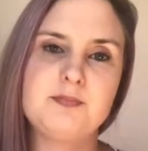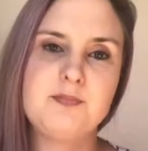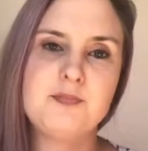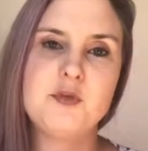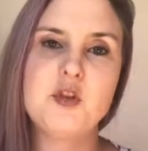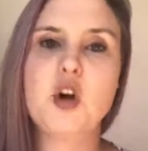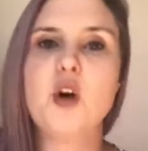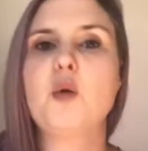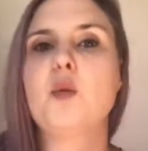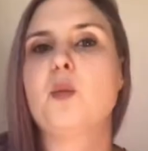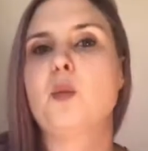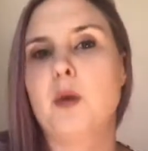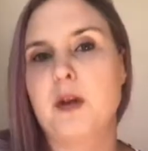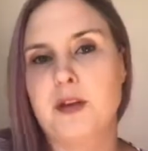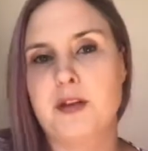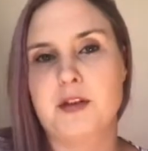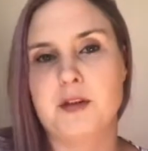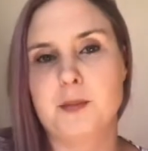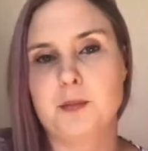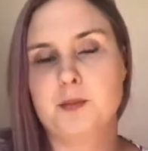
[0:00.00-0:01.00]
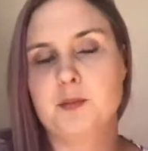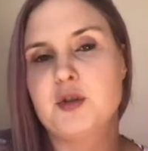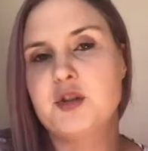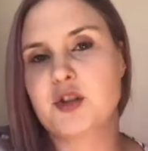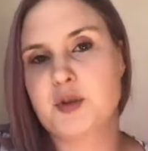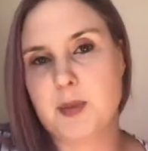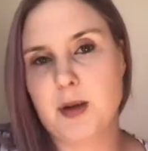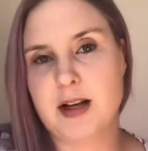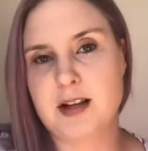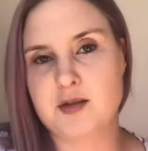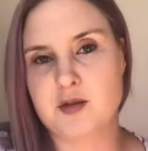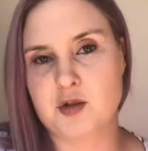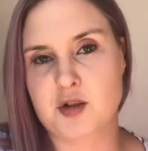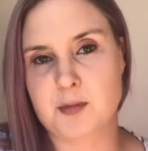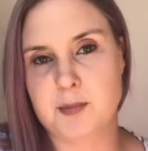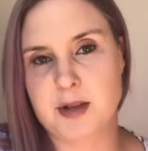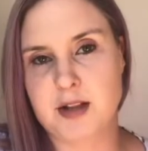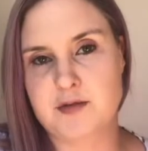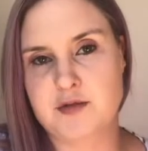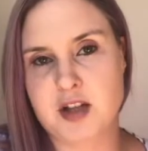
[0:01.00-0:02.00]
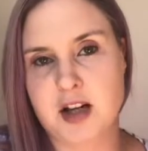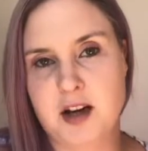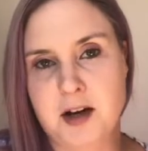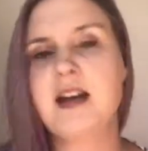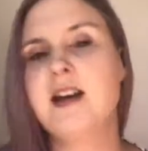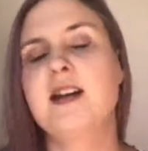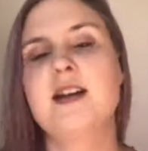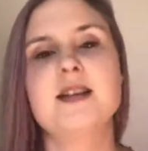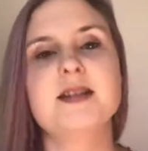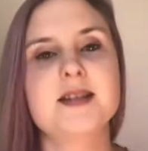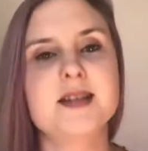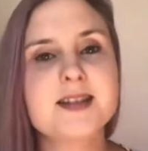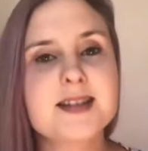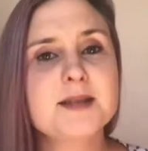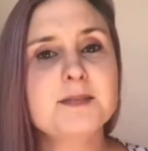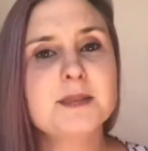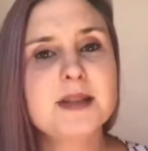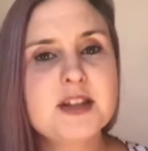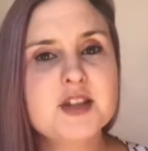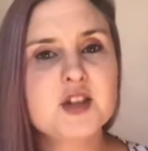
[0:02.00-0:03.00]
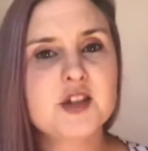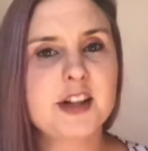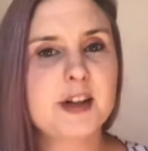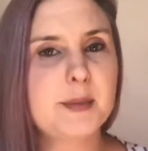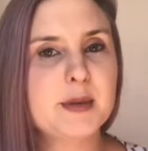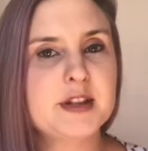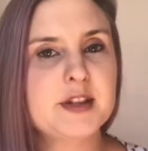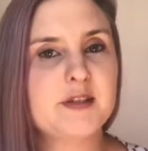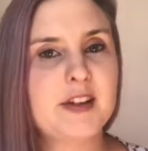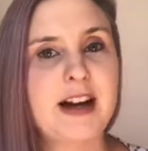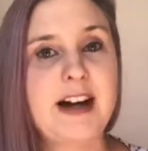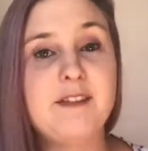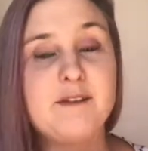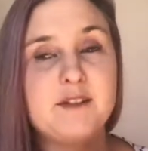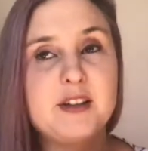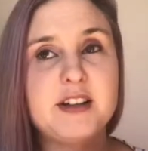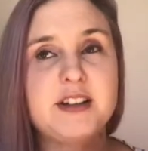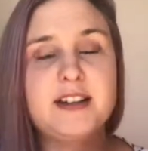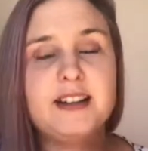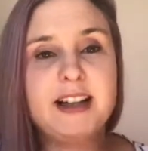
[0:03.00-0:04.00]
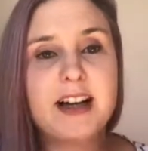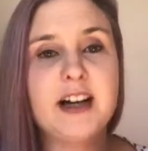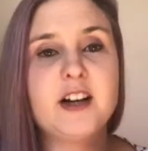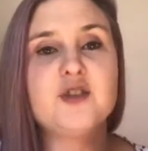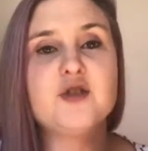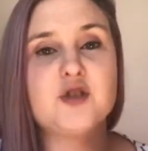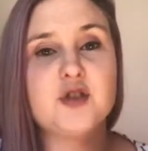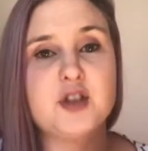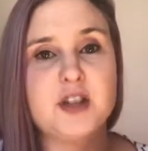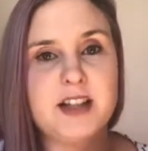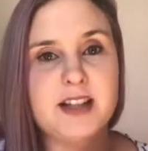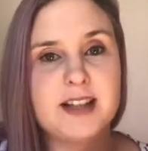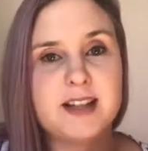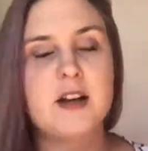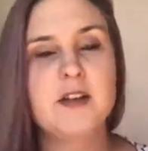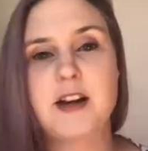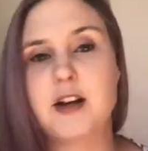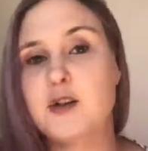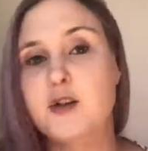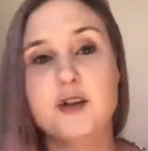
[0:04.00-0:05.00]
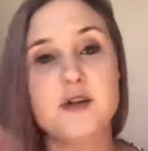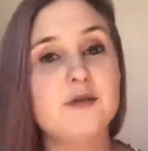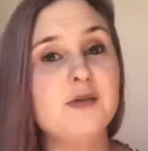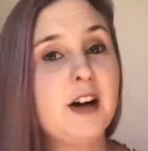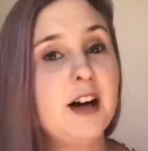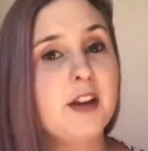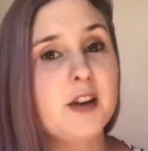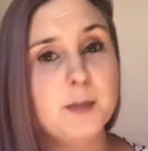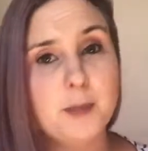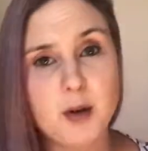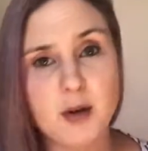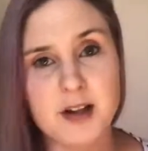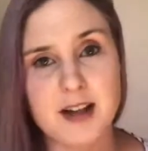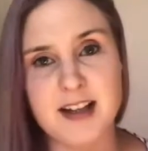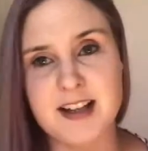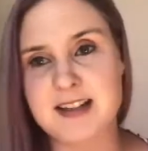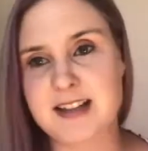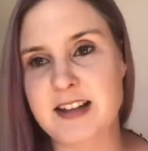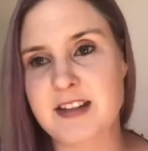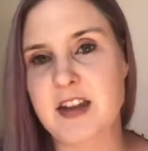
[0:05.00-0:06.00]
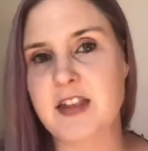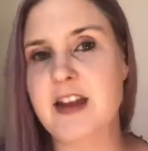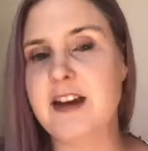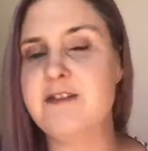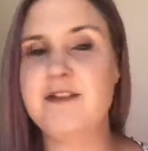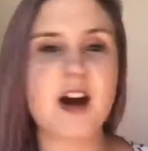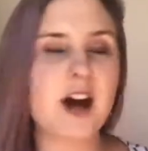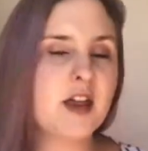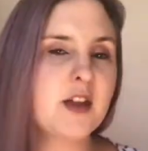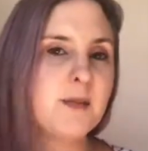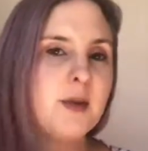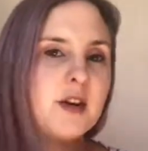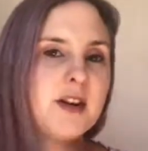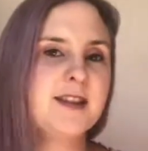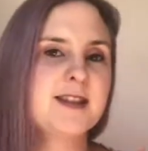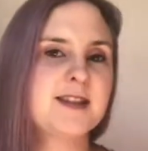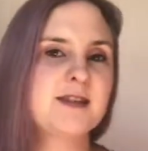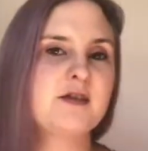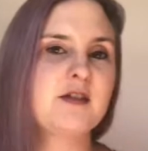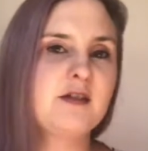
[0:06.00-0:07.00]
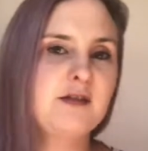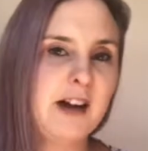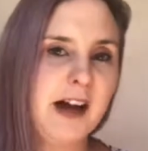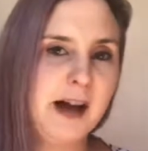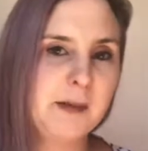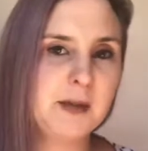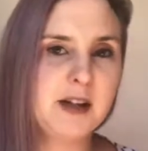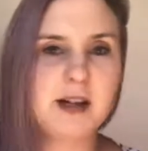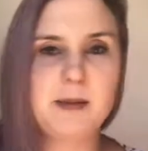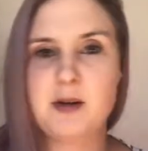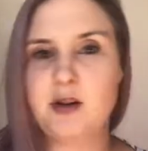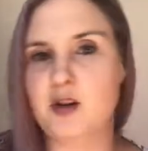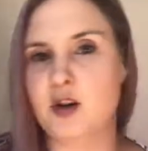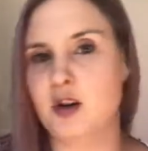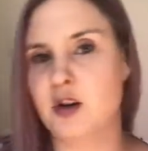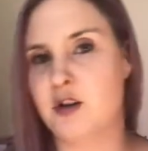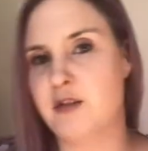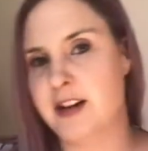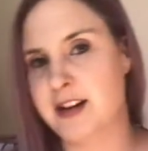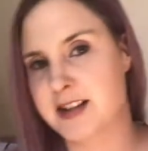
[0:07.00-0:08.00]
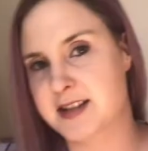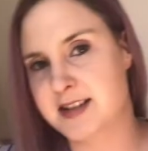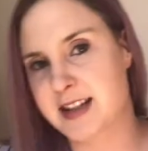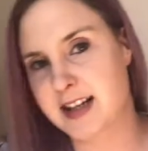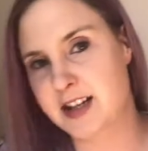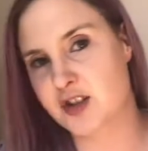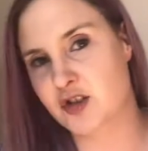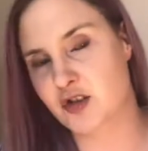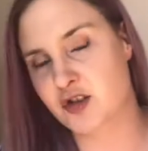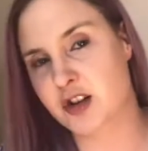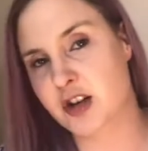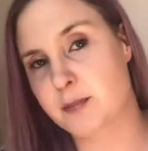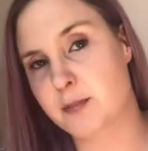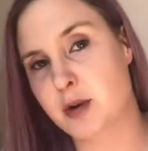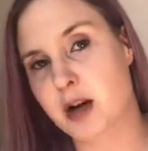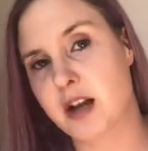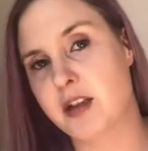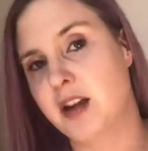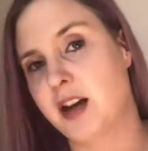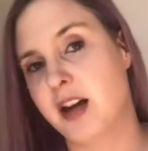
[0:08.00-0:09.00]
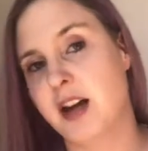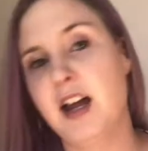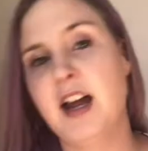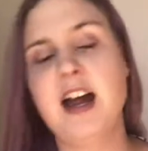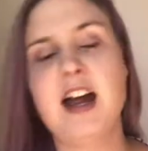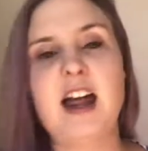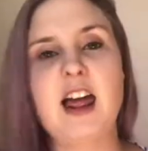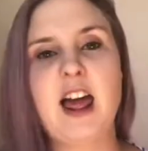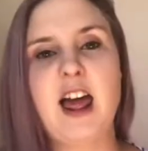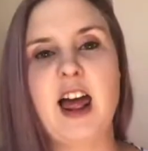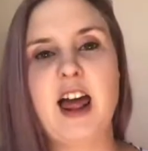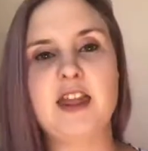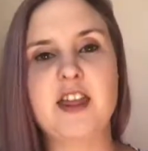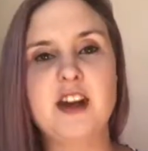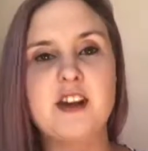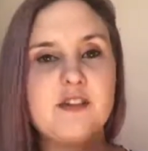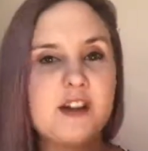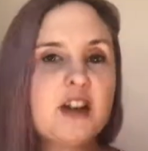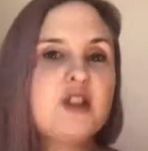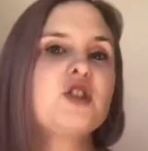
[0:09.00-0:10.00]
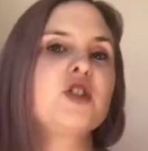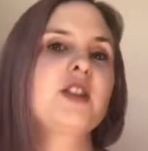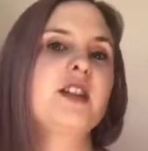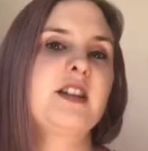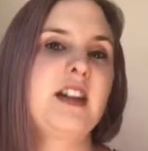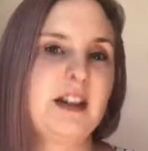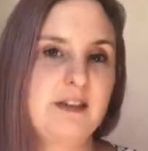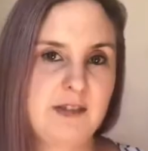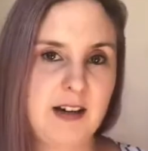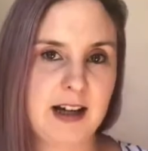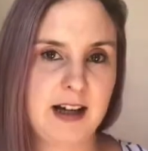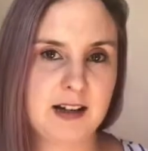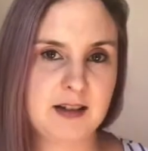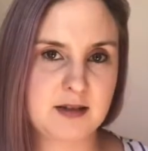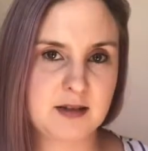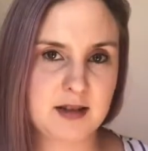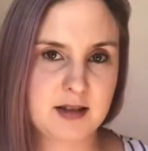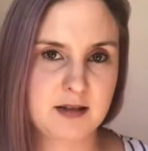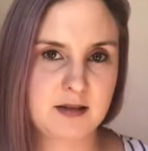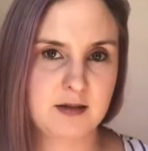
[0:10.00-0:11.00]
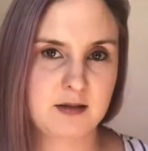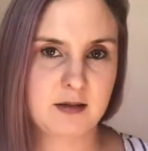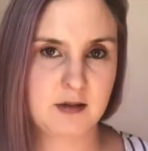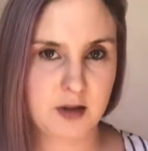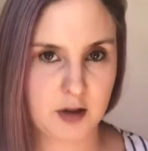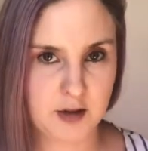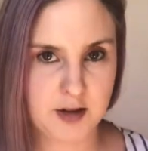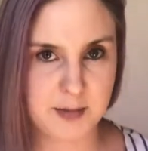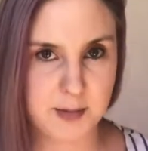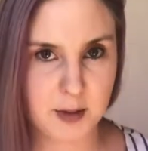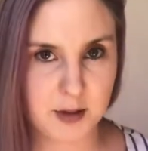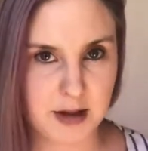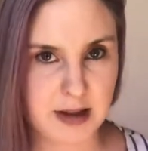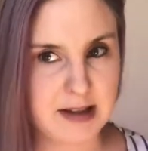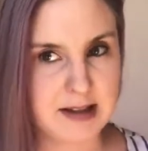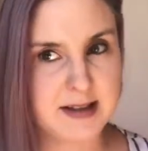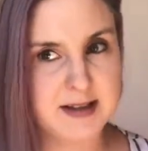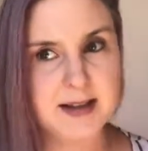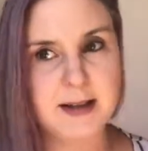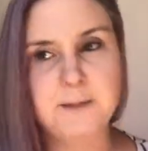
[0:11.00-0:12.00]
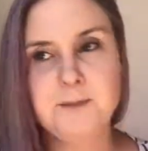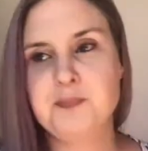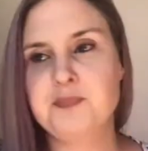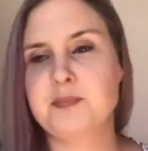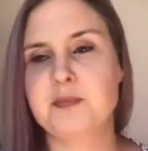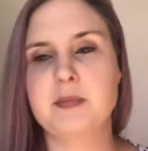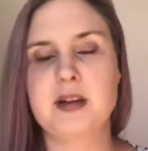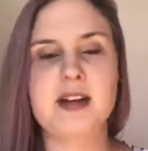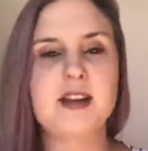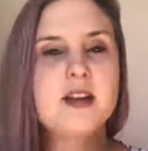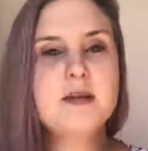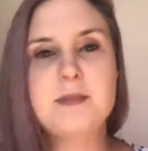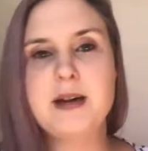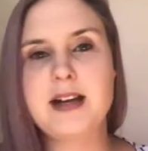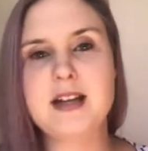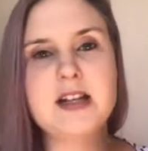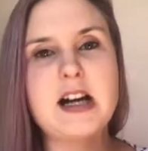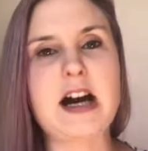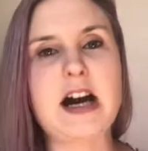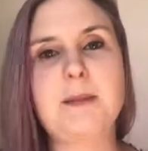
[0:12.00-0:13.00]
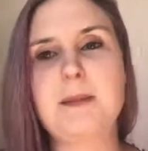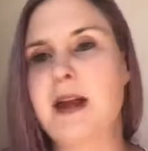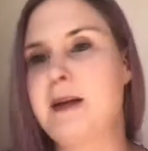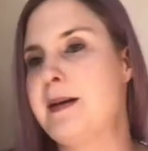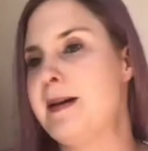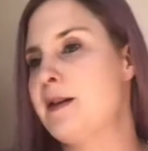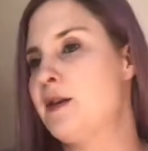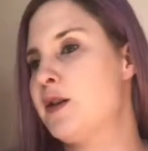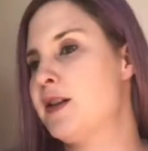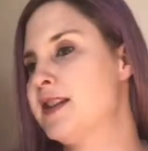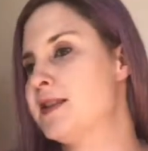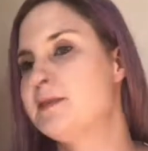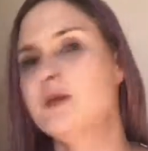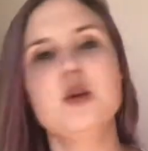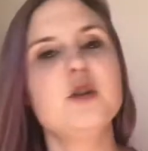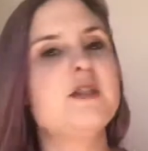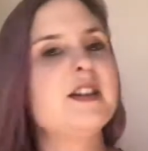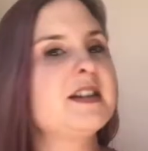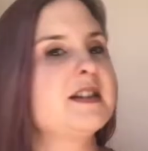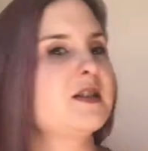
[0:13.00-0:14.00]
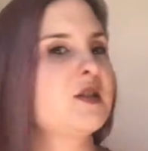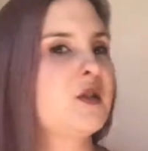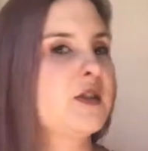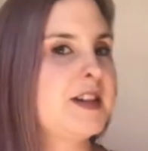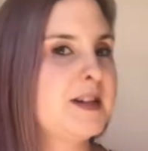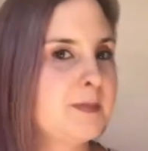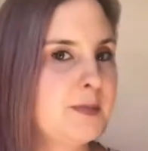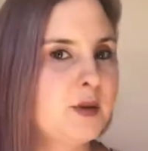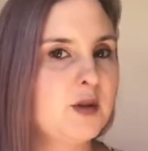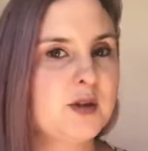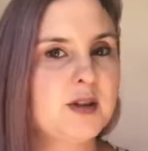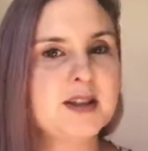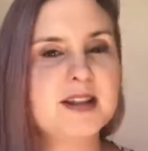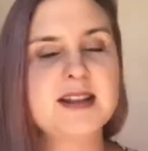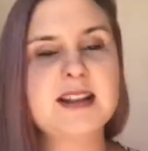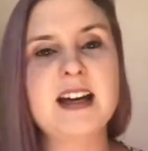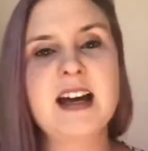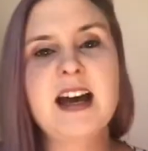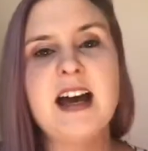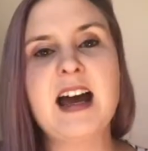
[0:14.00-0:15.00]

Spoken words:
not with them, which is why it took a bit of time. So this mystery was around for nearly 100 years. They couldn't find the bodies, and then they found the bodies of the family, but not of Anastasia and her brother. And then eventually they found those bodies. But in the meantime, they made all these movies and all these books,